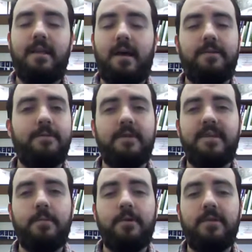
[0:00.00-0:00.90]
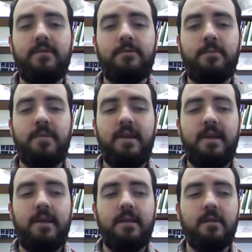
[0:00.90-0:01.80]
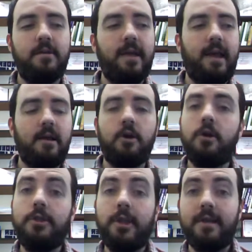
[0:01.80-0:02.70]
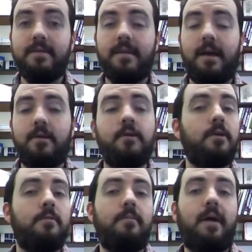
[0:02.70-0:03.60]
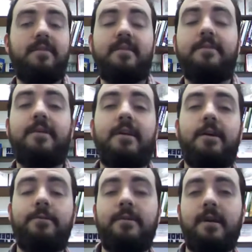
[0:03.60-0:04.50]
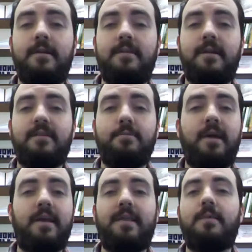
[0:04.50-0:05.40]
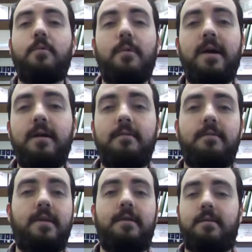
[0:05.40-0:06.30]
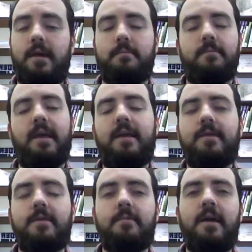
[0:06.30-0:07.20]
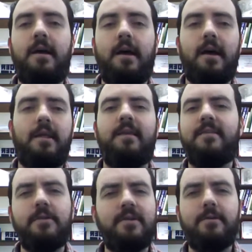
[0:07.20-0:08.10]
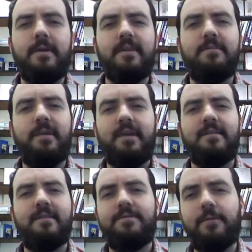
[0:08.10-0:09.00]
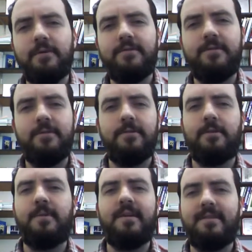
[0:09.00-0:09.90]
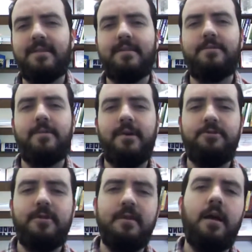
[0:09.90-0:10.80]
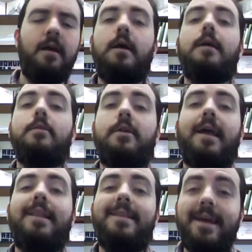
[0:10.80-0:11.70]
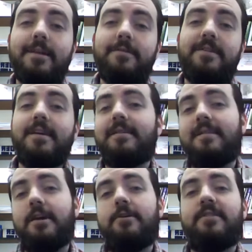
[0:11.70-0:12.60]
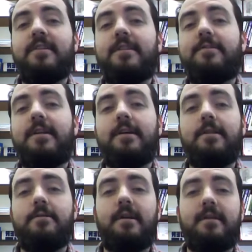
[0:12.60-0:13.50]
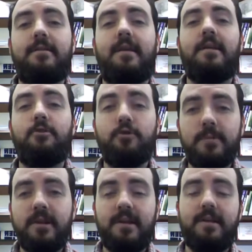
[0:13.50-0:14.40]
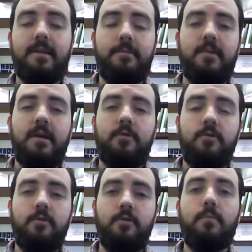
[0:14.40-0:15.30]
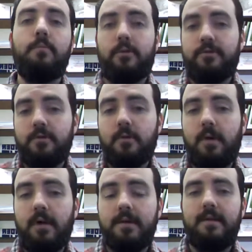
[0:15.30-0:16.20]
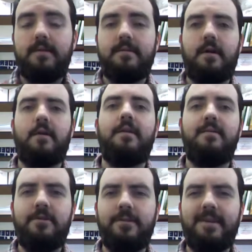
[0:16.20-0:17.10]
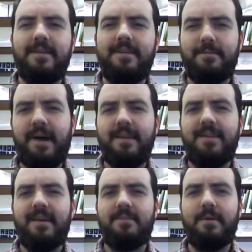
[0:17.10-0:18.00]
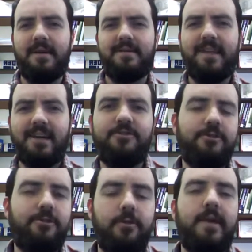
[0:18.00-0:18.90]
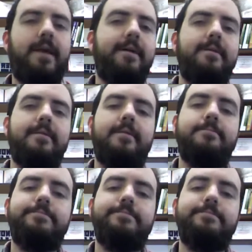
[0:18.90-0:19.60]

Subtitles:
for example, this would be looking at good things that your significant other does and explaining them away, making them, he's only doing this because he's forced to or because of the situation, and looking at negative things that your significant other does and attributing them to personal qualities. Oh, he's doing these bad things because that's just who he is.